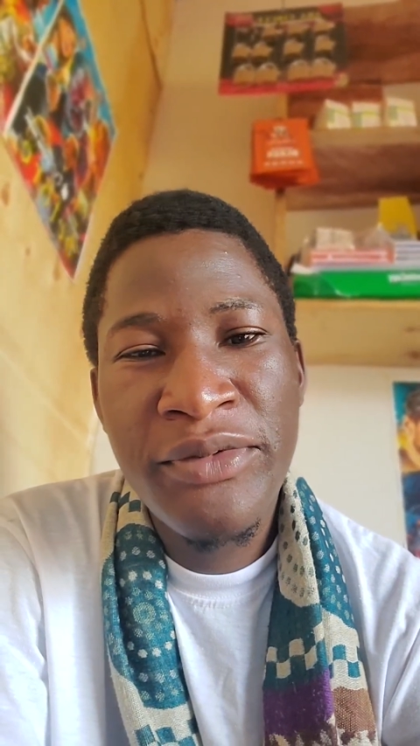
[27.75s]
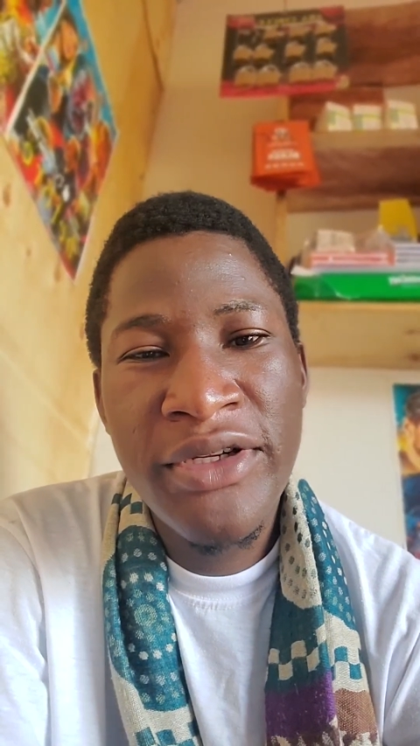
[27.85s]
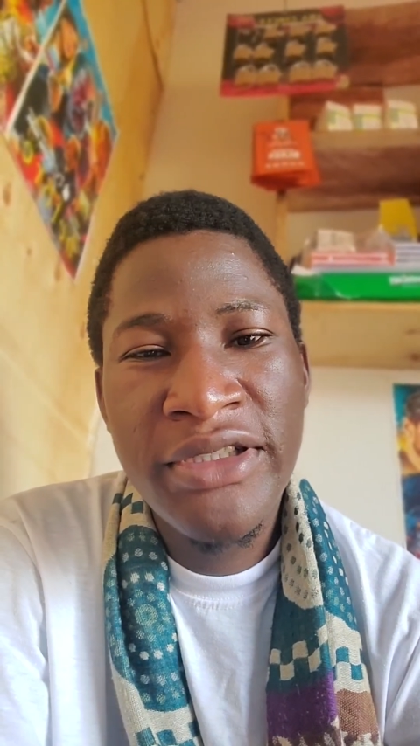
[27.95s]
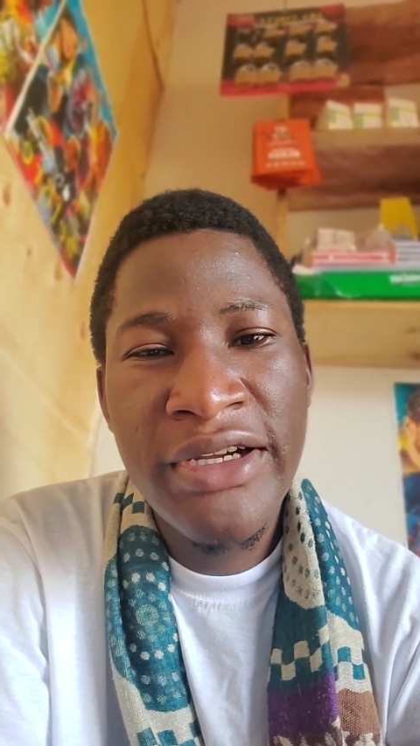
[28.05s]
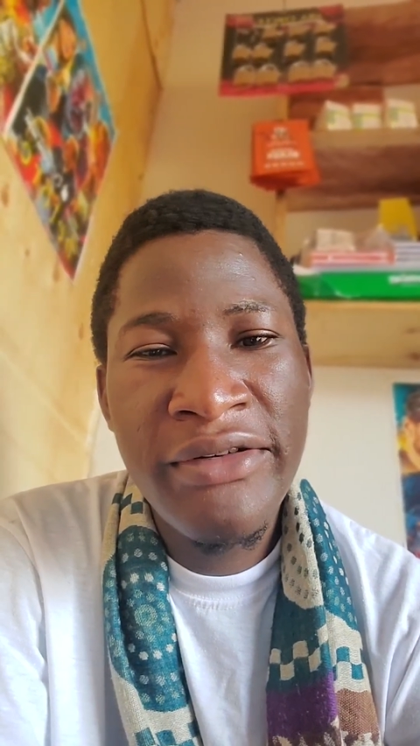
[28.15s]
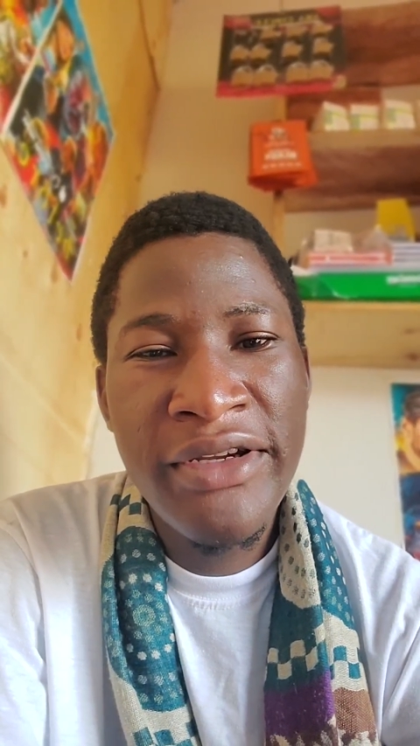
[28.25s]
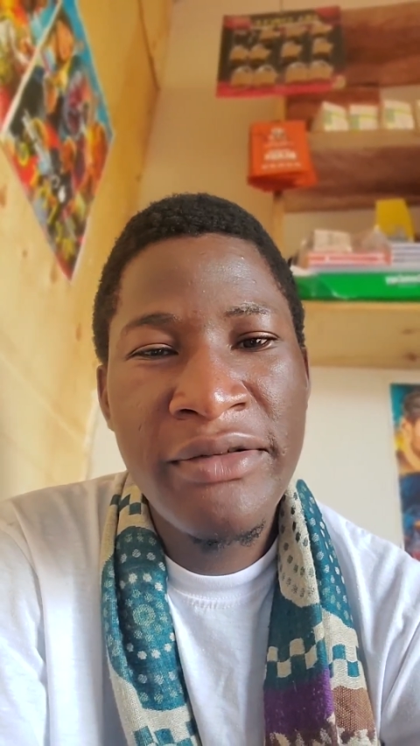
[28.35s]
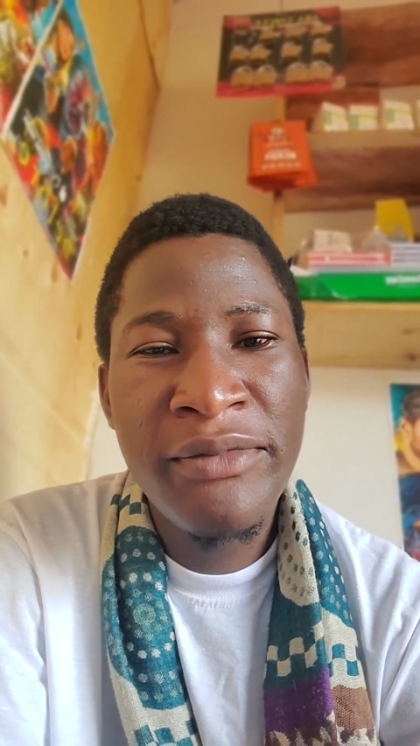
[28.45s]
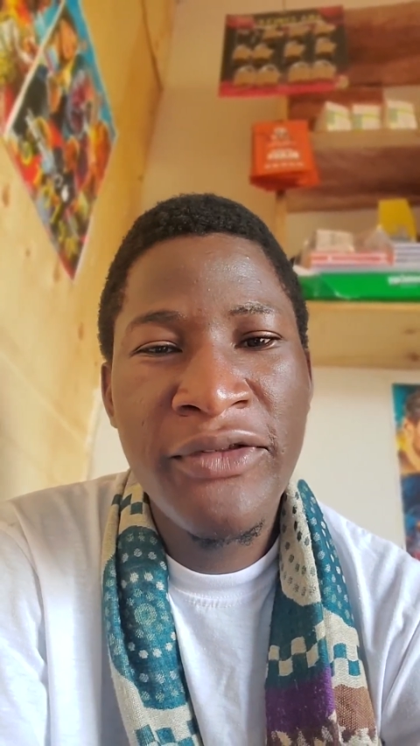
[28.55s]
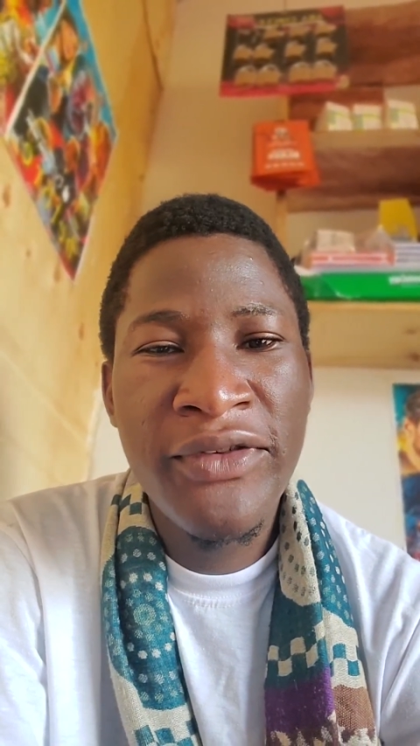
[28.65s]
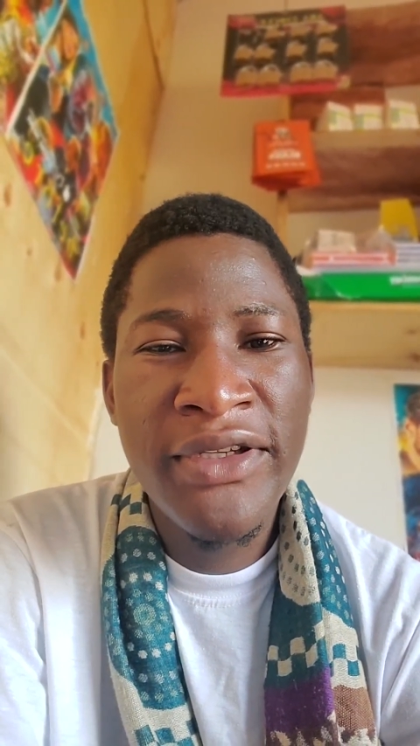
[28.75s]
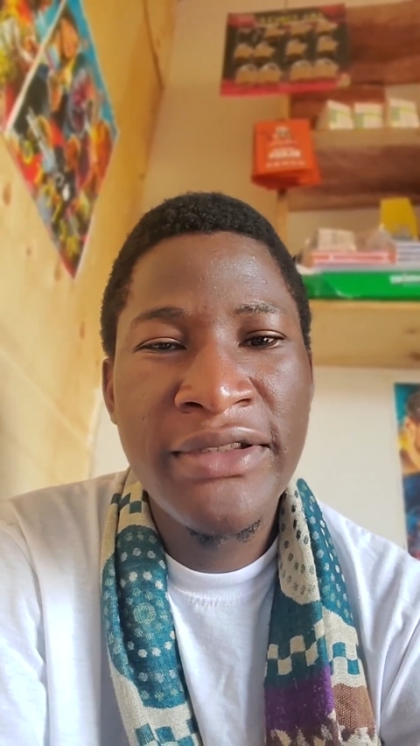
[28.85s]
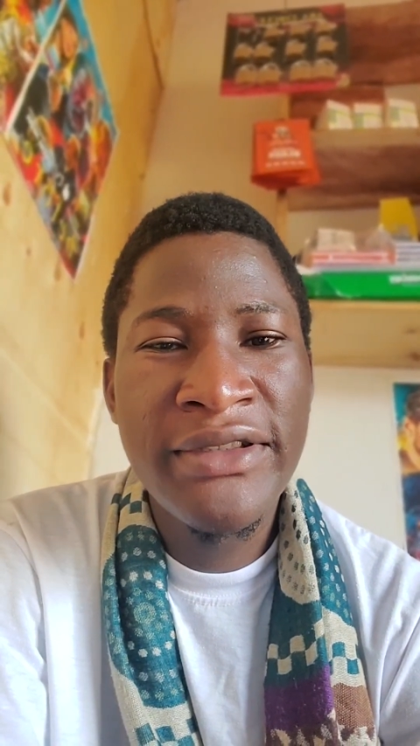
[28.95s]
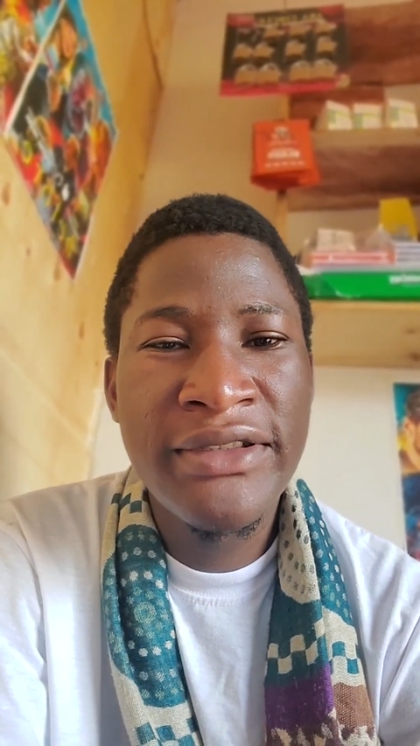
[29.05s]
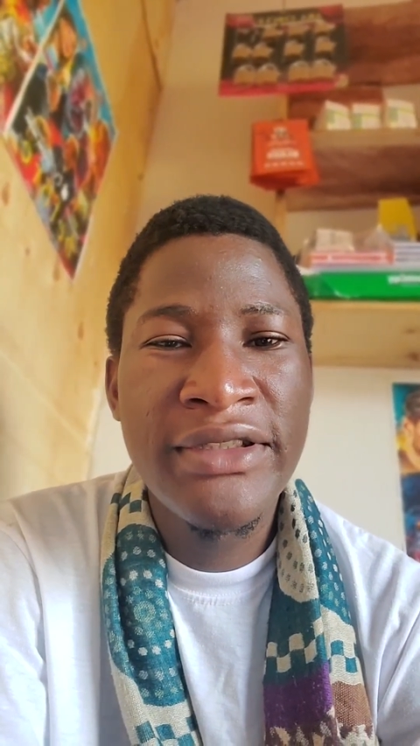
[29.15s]
printery,
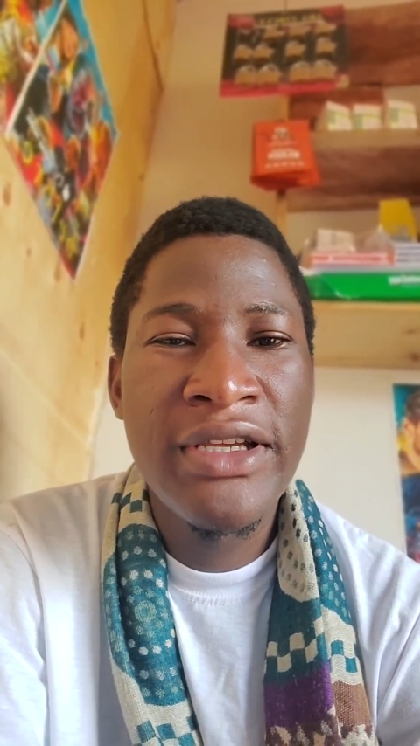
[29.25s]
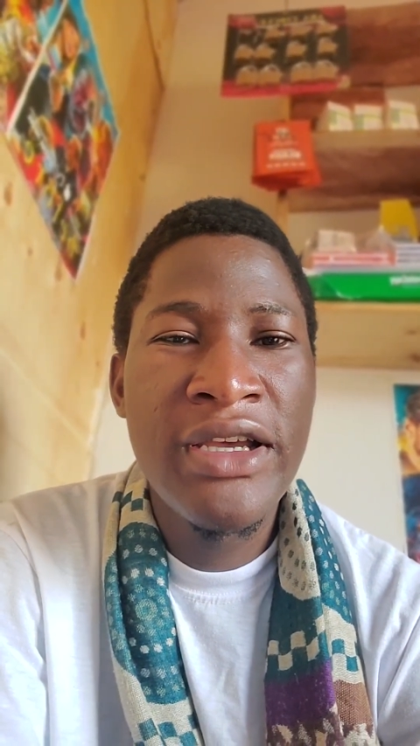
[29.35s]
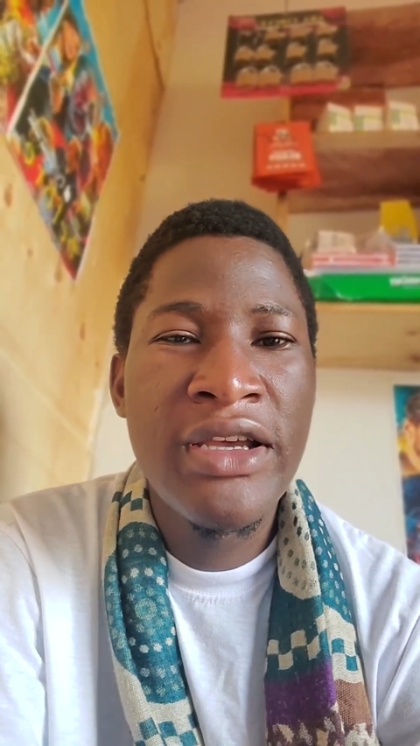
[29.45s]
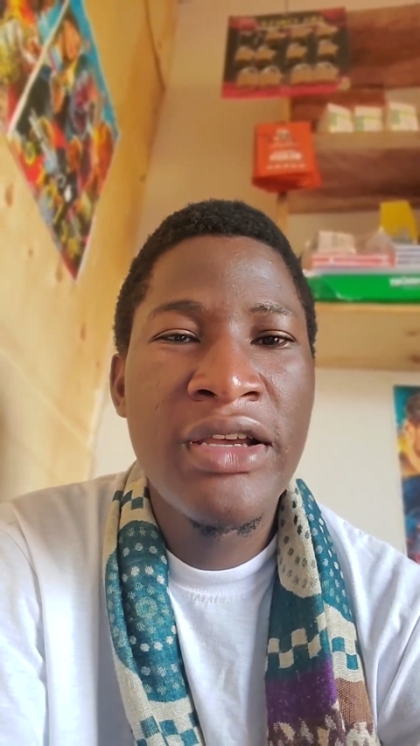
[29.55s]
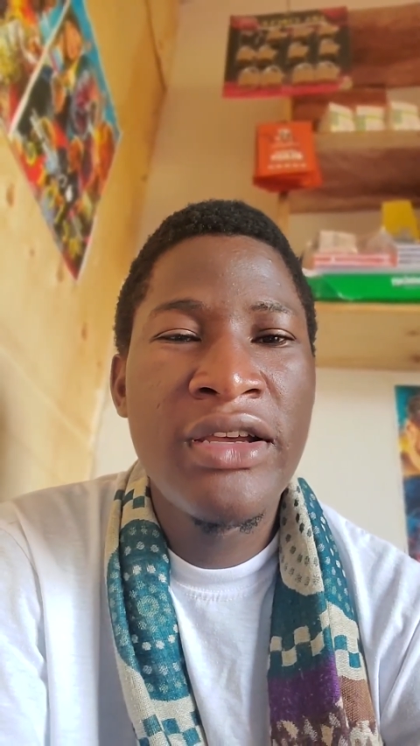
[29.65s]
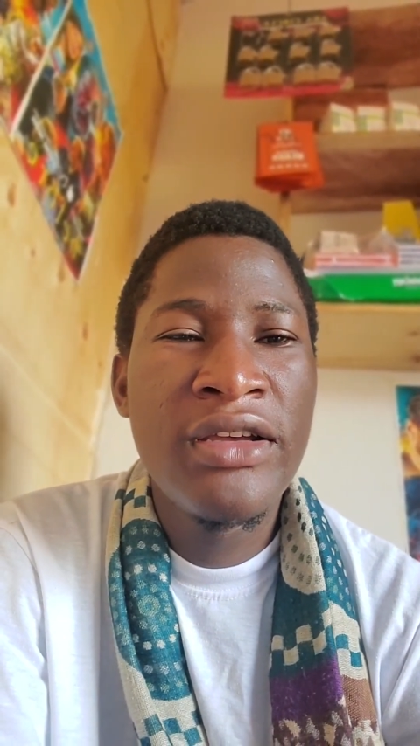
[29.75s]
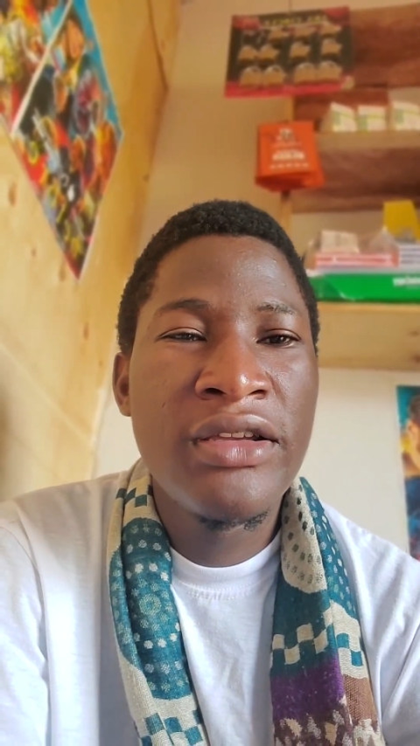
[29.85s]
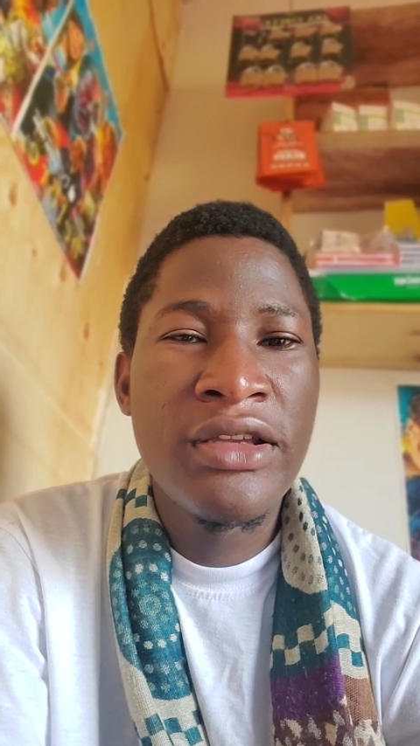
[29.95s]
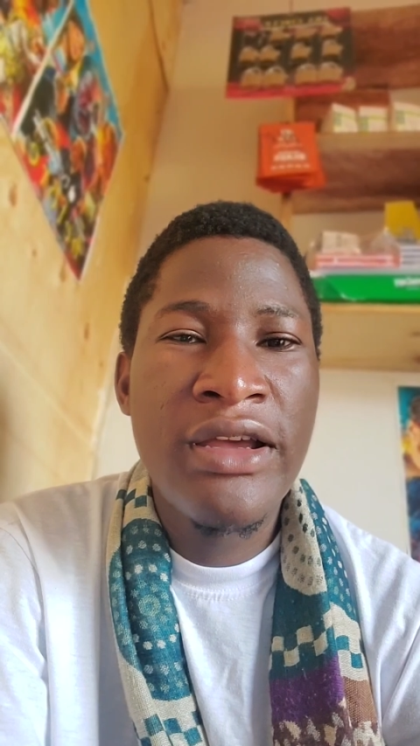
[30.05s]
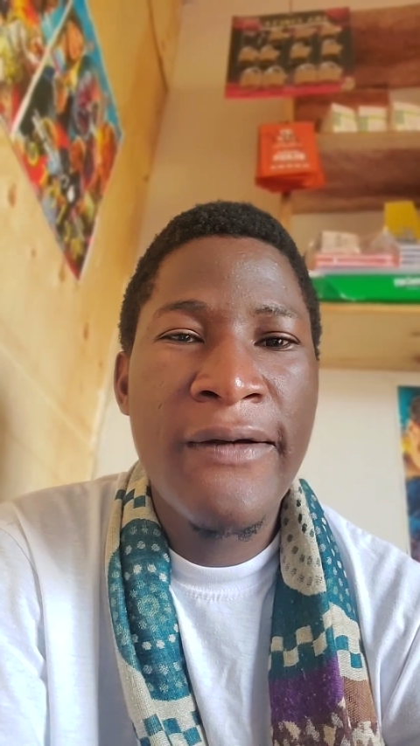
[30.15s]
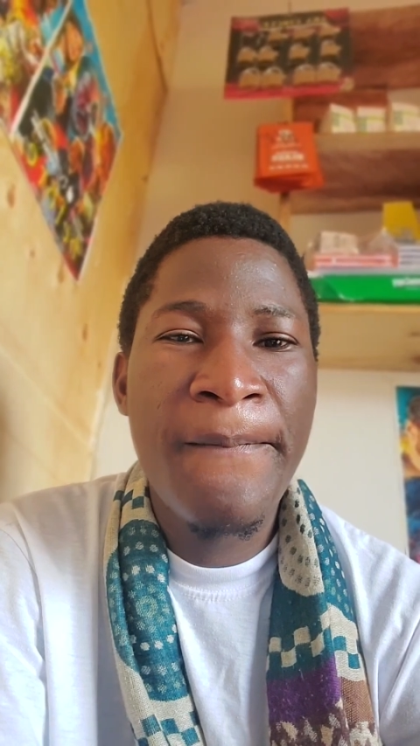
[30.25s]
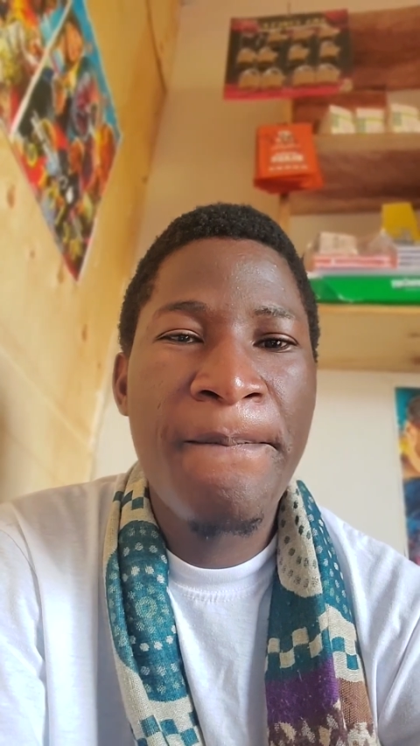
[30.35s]
movies. Yeah,